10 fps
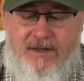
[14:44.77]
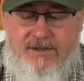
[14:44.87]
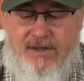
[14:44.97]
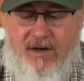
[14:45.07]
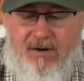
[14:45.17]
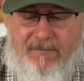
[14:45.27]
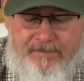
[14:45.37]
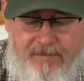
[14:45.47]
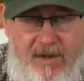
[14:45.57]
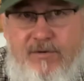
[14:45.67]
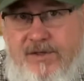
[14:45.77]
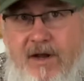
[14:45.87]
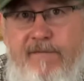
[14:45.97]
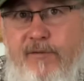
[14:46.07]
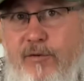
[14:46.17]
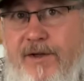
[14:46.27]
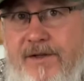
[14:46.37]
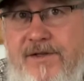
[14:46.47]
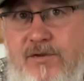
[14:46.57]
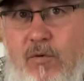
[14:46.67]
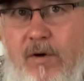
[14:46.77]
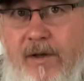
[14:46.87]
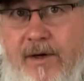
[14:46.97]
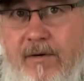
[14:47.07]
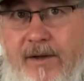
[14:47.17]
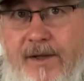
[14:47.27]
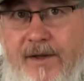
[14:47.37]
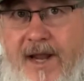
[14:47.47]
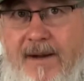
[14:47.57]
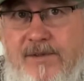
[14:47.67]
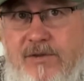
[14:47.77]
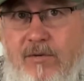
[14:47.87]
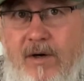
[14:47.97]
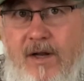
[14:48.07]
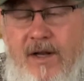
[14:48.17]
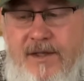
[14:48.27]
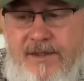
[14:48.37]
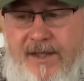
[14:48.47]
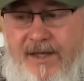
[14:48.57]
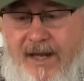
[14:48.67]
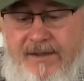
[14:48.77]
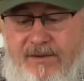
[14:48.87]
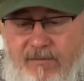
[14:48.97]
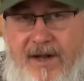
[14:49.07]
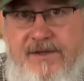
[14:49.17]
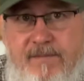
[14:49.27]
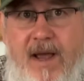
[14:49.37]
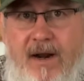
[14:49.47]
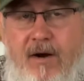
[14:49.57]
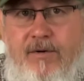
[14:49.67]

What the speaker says: So there was enough food in the store, literally the camp store, to get to Red's Meadow.